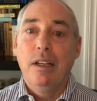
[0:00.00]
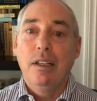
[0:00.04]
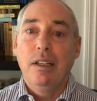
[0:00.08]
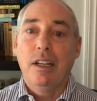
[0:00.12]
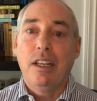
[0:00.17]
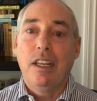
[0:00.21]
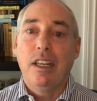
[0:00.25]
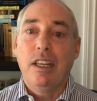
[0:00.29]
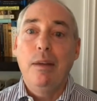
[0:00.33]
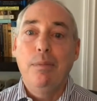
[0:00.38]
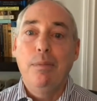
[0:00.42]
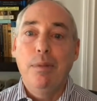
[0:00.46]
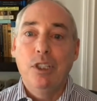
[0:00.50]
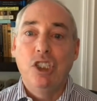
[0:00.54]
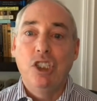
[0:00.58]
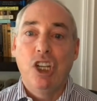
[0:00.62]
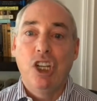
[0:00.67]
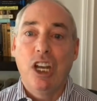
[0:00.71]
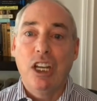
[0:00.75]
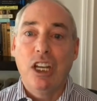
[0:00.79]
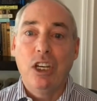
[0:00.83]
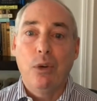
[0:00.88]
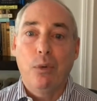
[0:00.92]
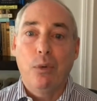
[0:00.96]
to keep a
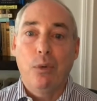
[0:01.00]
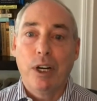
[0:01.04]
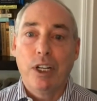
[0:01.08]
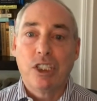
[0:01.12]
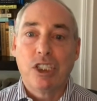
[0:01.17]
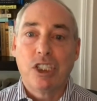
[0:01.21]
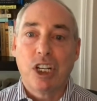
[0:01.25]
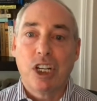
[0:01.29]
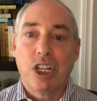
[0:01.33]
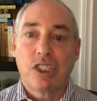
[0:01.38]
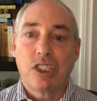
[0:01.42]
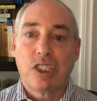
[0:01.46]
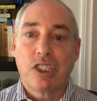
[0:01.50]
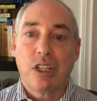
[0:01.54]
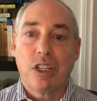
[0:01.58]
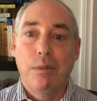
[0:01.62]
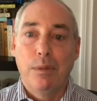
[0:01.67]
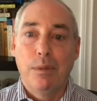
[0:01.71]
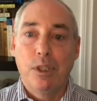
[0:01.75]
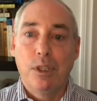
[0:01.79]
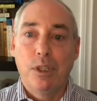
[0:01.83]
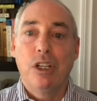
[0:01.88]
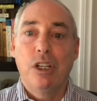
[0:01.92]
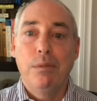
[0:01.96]
January 6th
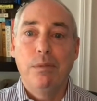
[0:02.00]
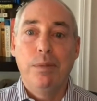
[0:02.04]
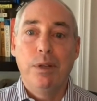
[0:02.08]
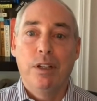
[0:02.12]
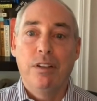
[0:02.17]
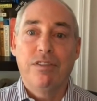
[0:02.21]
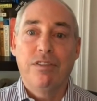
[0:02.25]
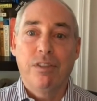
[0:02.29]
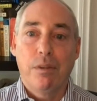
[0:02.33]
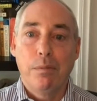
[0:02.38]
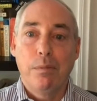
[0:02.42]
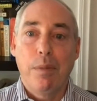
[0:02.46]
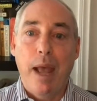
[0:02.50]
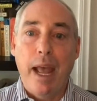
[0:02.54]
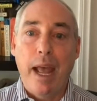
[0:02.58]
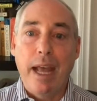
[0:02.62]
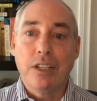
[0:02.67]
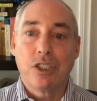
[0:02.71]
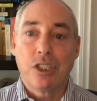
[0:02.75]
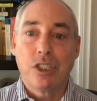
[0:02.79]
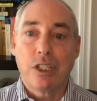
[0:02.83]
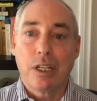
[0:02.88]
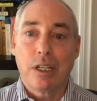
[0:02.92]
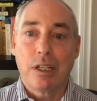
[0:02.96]
commission bill from
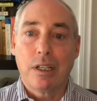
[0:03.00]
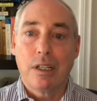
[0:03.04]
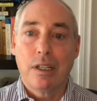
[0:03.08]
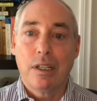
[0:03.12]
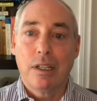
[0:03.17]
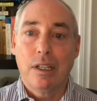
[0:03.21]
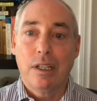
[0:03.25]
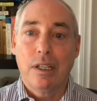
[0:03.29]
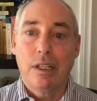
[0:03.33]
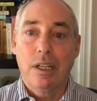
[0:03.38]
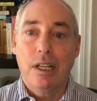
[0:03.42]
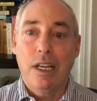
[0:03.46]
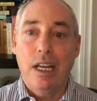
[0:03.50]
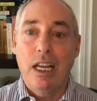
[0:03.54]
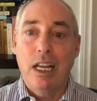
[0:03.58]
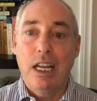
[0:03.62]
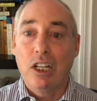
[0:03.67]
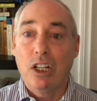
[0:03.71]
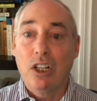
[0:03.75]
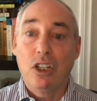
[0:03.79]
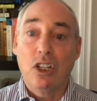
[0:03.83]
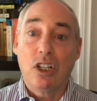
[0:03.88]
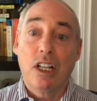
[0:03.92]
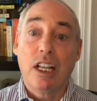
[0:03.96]
passing,
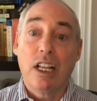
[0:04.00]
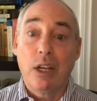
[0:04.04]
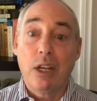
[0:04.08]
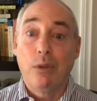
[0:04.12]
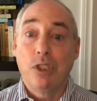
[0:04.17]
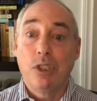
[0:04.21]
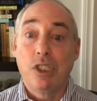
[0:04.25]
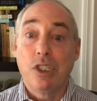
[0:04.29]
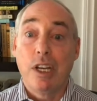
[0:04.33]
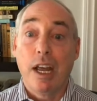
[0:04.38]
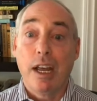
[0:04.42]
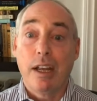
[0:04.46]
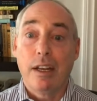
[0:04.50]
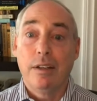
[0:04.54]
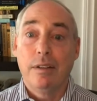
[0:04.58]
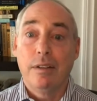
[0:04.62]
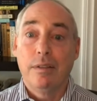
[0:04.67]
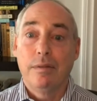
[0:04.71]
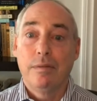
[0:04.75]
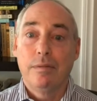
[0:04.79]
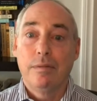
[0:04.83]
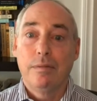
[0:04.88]
and it looked like it was dead.